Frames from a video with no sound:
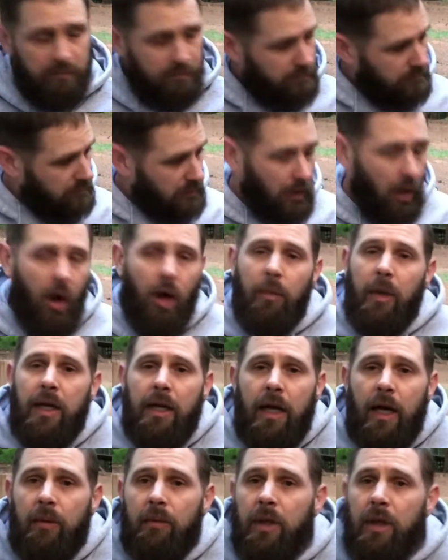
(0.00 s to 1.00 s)
comment
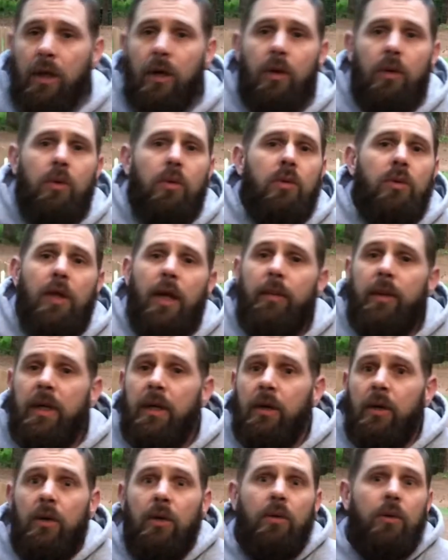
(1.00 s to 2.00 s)
down below, let me
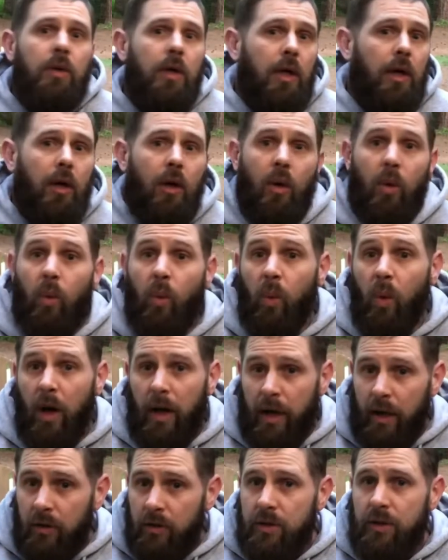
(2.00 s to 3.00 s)
know what
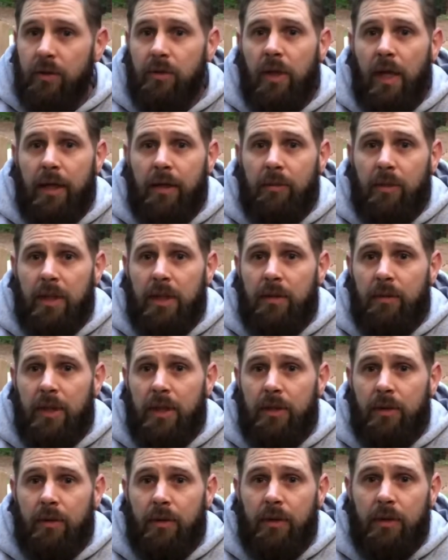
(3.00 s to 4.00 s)
else you'd like me to be
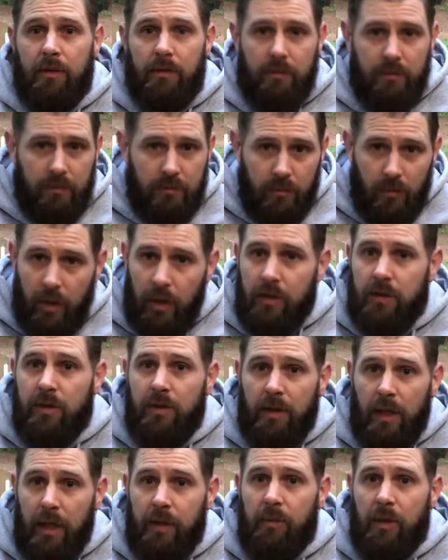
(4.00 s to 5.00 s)
doing, what else
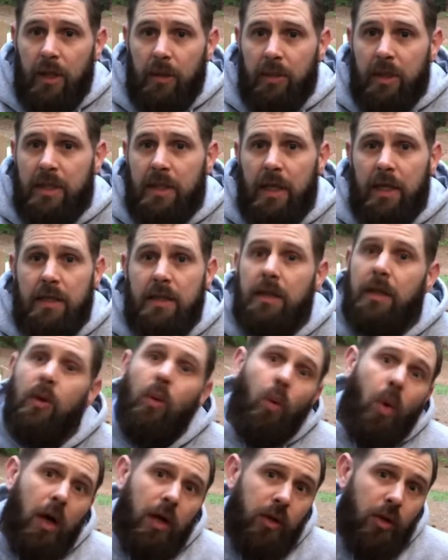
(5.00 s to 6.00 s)
you'd like me to be tasting,
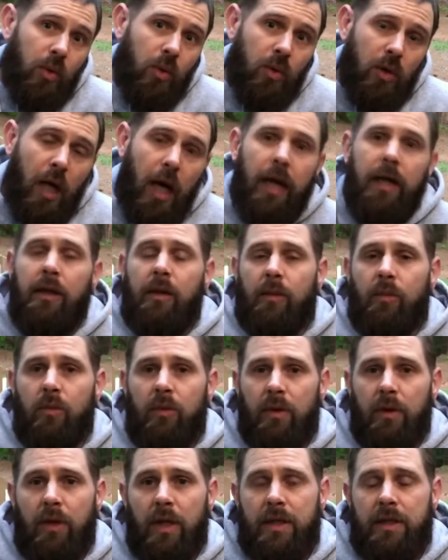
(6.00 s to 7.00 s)
what you like, and
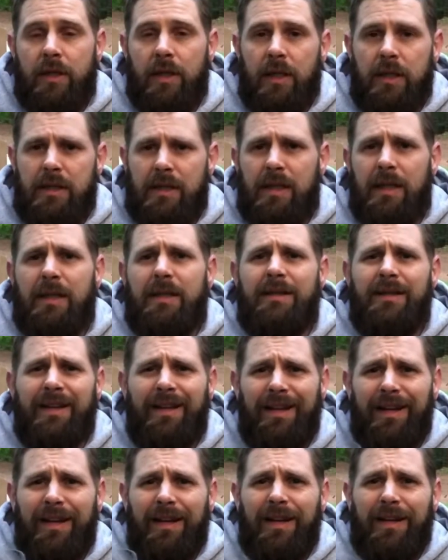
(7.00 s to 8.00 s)
let's get
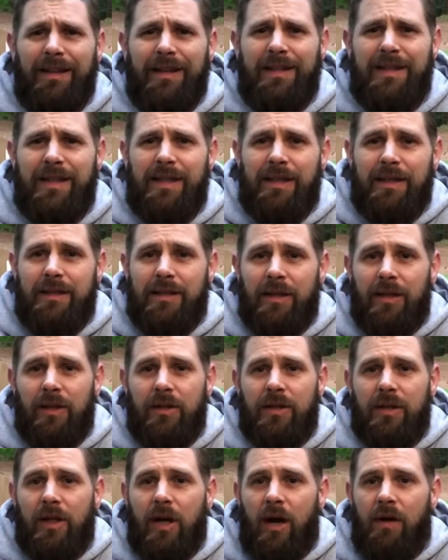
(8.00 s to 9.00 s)

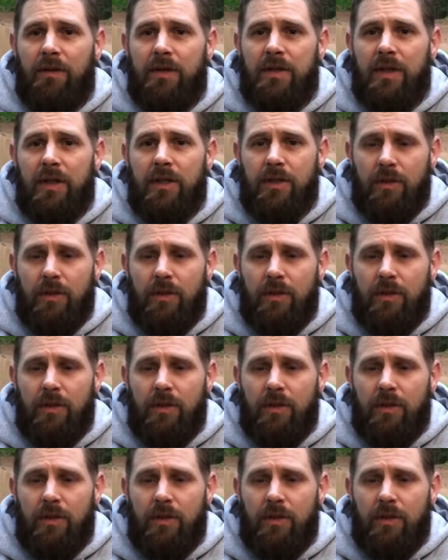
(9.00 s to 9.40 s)
the conversation